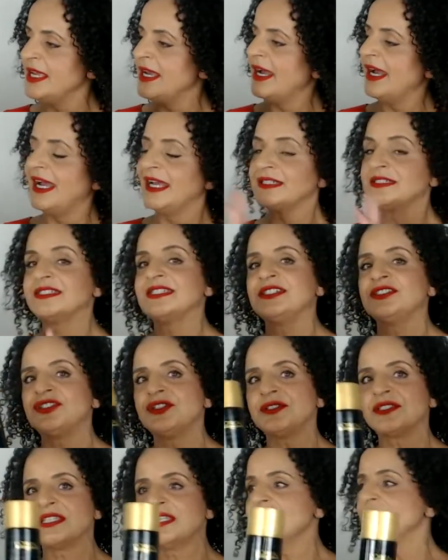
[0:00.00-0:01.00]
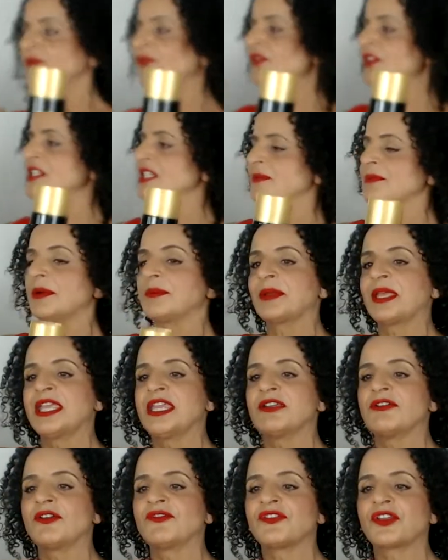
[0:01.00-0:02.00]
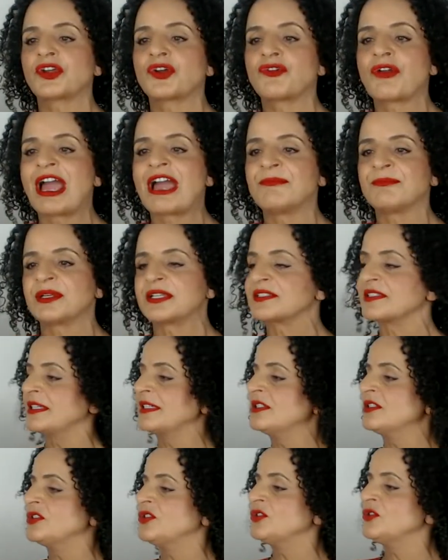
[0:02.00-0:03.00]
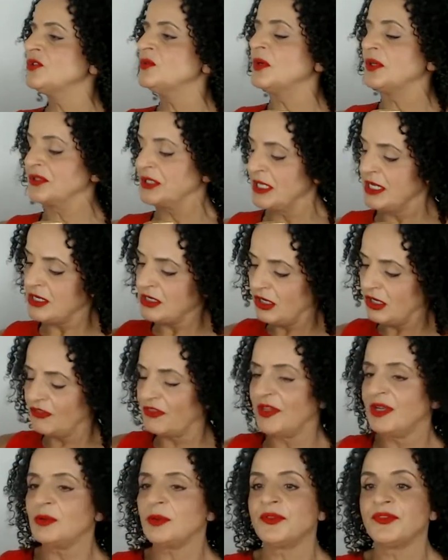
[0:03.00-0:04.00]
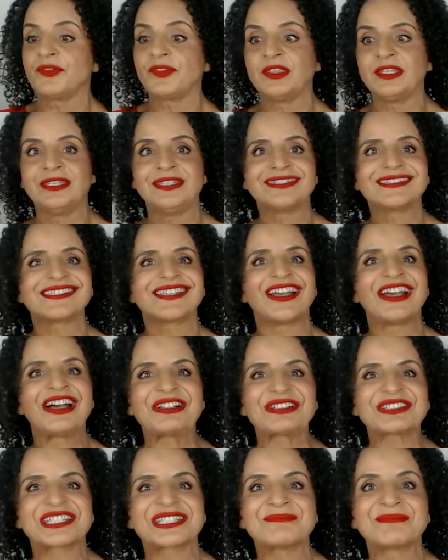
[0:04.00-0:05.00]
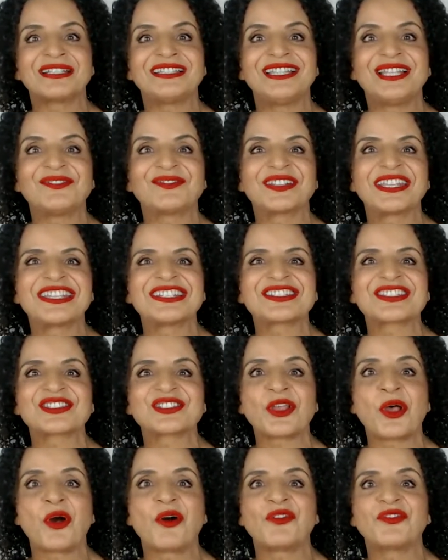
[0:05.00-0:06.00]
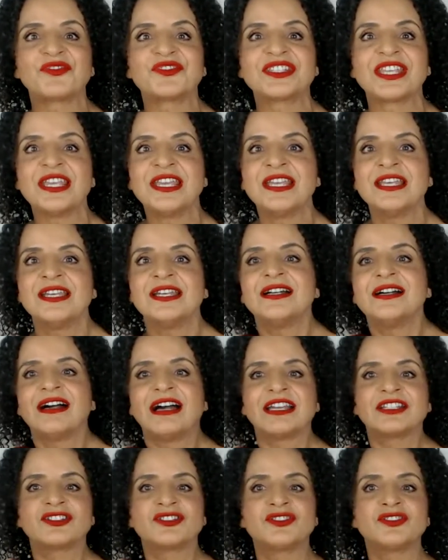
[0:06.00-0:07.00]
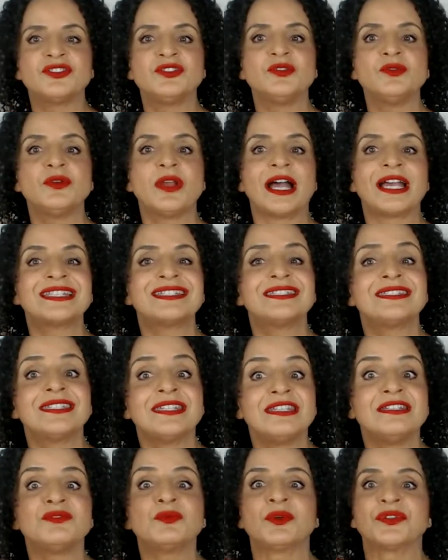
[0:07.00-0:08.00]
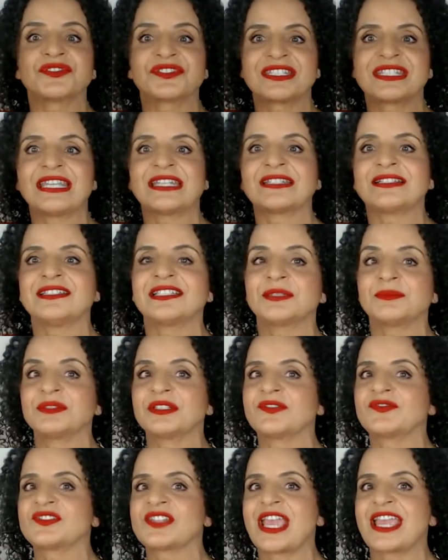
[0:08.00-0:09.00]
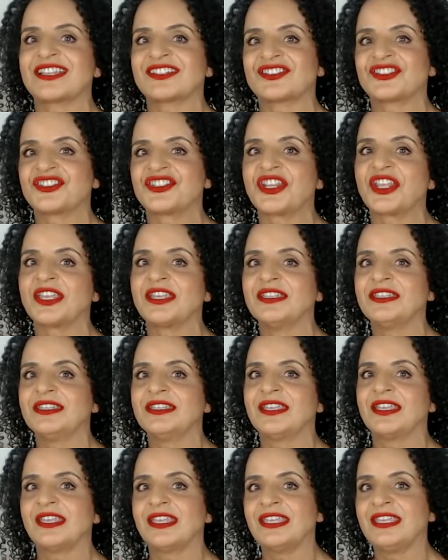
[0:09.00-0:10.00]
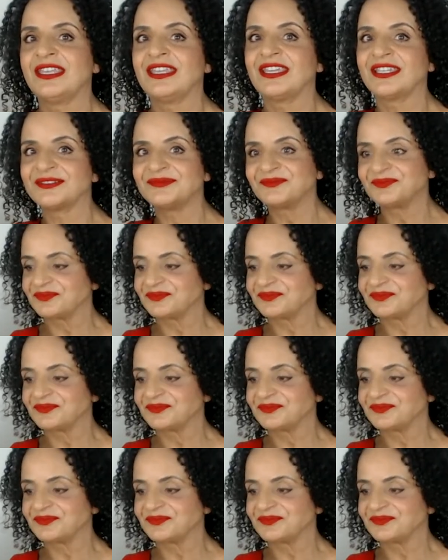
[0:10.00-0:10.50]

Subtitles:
I did use the Infinium up here on the crown because I do want, although I want these curls to be lovely and soft, I did want to get a little bit of texture here.